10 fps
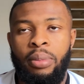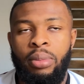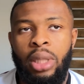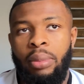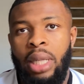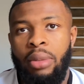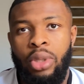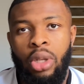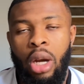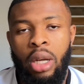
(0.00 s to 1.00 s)
Sometimes
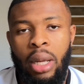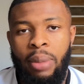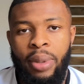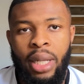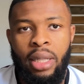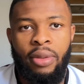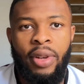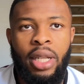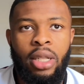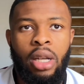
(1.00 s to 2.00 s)
you can't. Being a
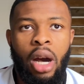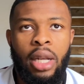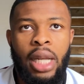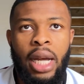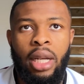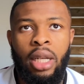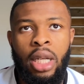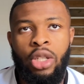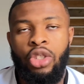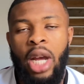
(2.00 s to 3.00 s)
defender is hard. Like,
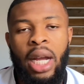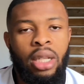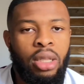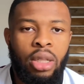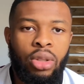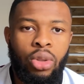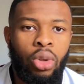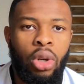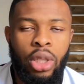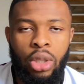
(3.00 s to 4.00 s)
strikers can
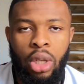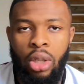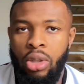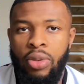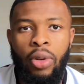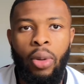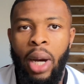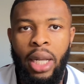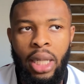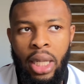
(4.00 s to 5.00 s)
score and you can lose
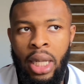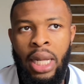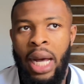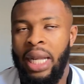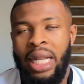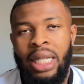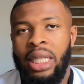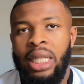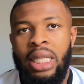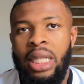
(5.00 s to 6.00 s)
4-1, and at the end
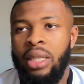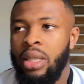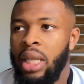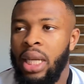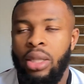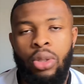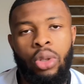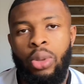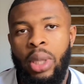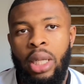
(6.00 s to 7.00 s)
of the season they can score
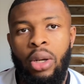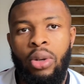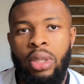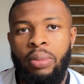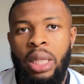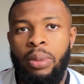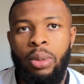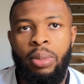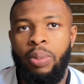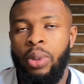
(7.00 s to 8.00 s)
20 goals and
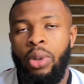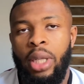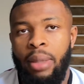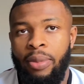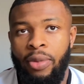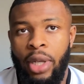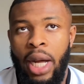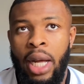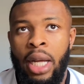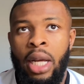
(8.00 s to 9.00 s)
people applaud them for
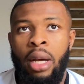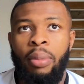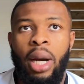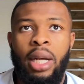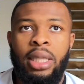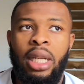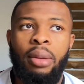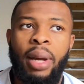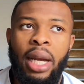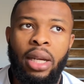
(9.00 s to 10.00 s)
that. But a centre
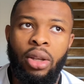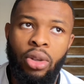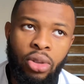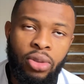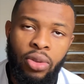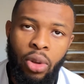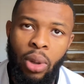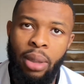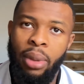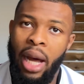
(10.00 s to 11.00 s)
back could lose
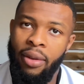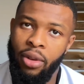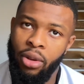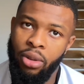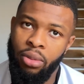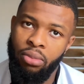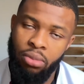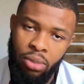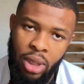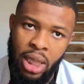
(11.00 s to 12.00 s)
4-1 but have a good,
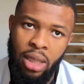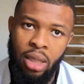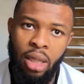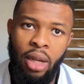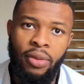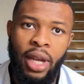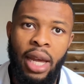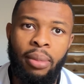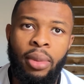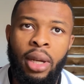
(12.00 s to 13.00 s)
decent enough
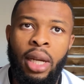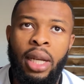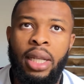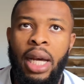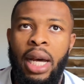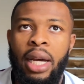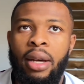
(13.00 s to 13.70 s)
game that